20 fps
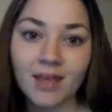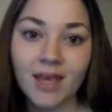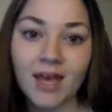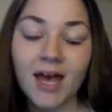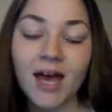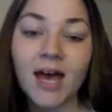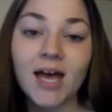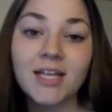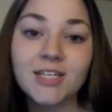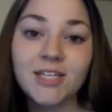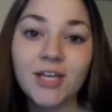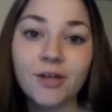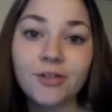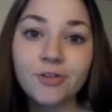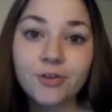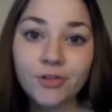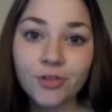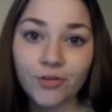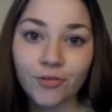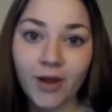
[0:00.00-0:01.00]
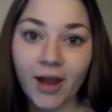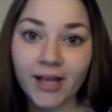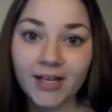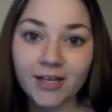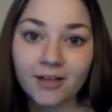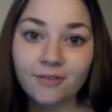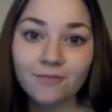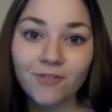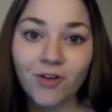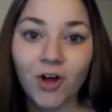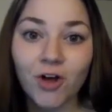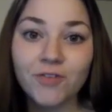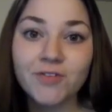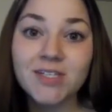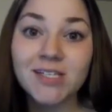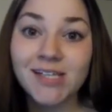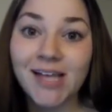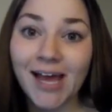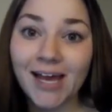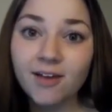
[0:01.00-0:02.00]
Another threat involves
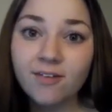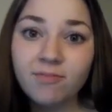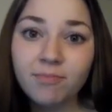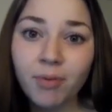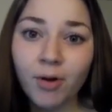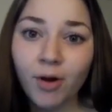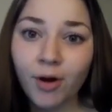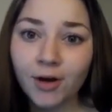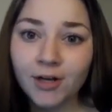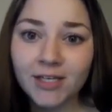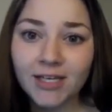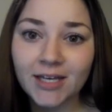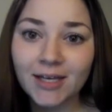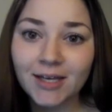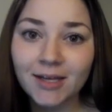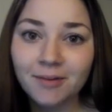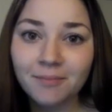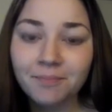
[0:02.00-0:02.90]
lack of parking.